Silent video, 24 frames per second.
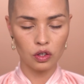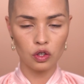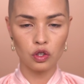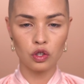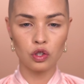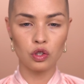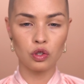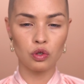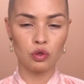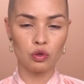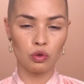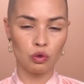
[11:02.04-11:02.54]

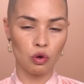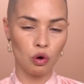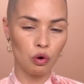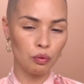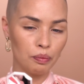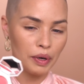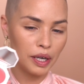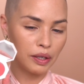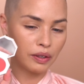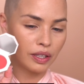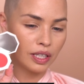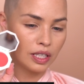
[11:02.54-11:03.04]

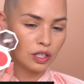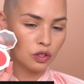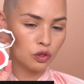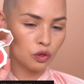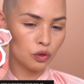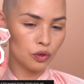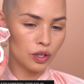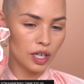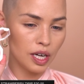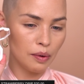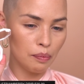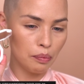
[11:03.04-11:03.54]
Strawberry
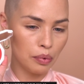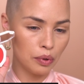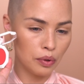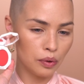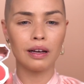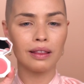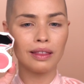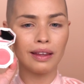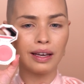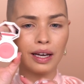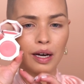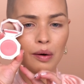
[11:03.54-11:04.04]
Drip. I
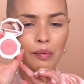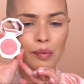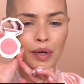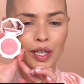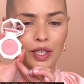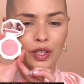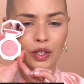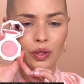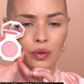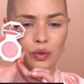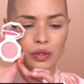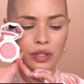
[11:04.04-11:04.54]
think I might
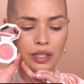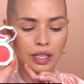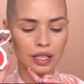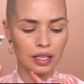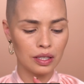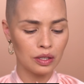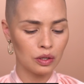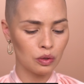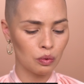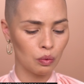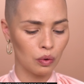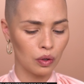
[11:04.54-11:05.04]
use
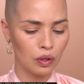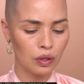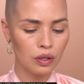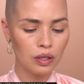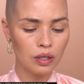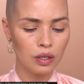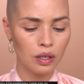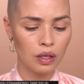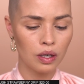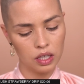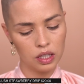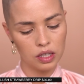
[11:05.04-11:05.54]
this one.
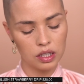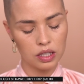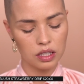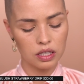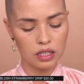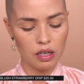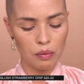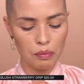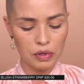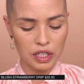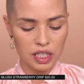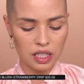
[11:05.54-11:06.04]

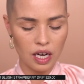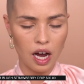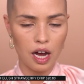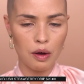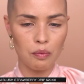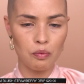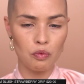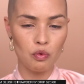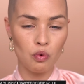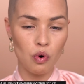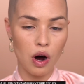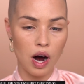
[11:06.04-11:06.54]

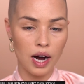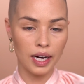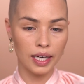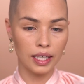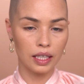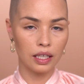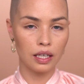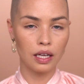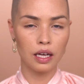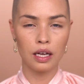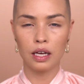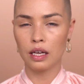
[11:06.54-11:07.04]
Summertime
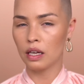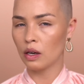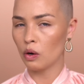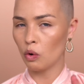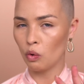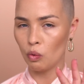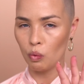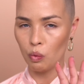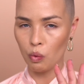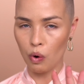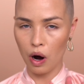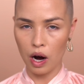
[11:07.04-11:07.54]
Wine.
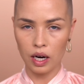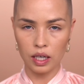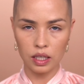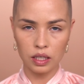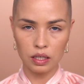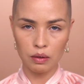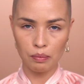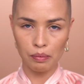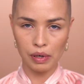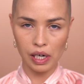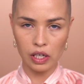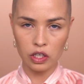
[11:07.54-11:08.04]

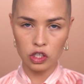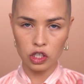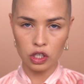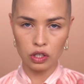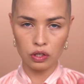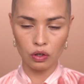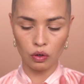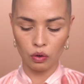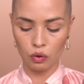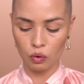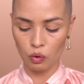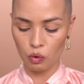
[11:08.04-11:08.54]
Wine blushes
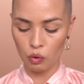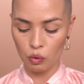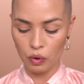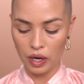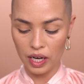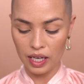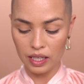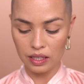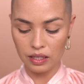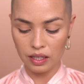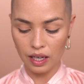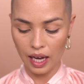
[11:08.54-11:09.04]
are
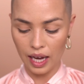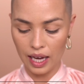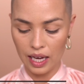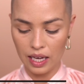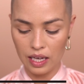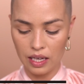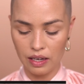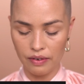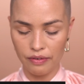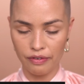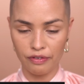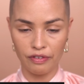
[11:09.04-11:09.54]
always
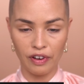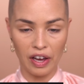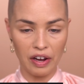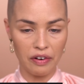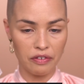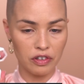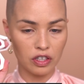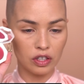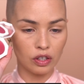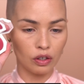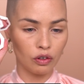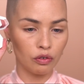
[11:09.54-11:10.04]
a
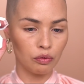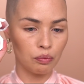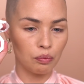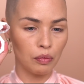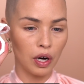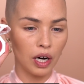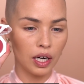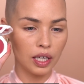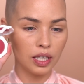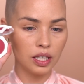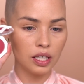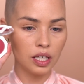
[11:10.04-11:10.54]
favorite of
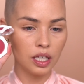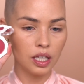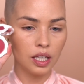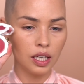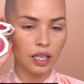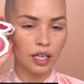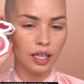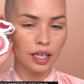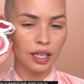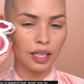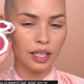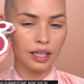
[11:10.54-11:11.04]
mine.
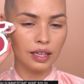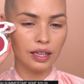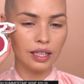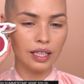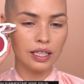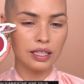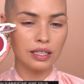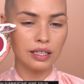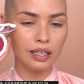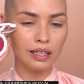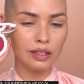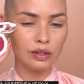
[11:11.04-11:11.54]

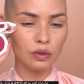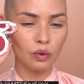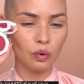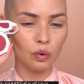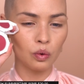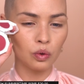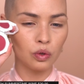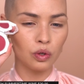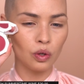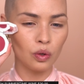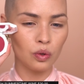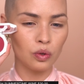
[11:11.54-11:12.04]
This is
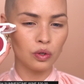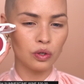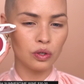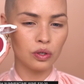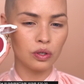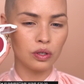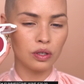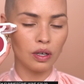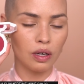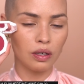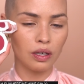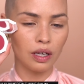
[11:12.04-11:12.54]
also
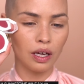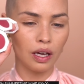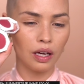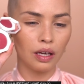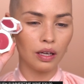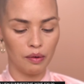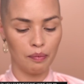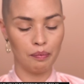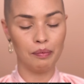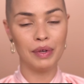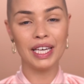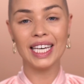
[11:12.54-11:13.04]
stunning.
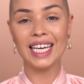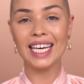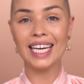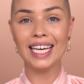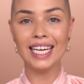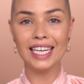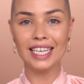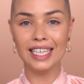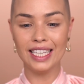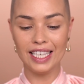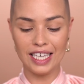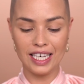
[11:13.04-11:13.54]

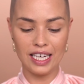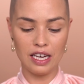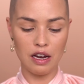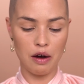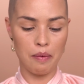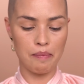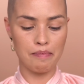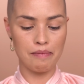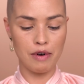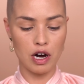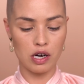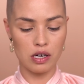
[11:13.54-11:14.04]
Bikini
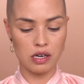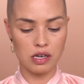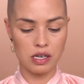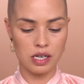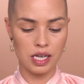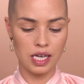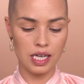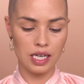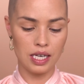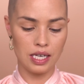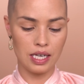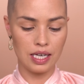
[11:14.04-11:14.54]

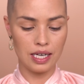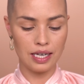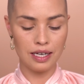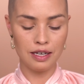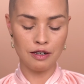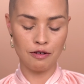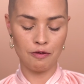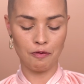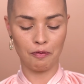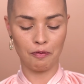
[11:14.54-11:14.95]
Martini.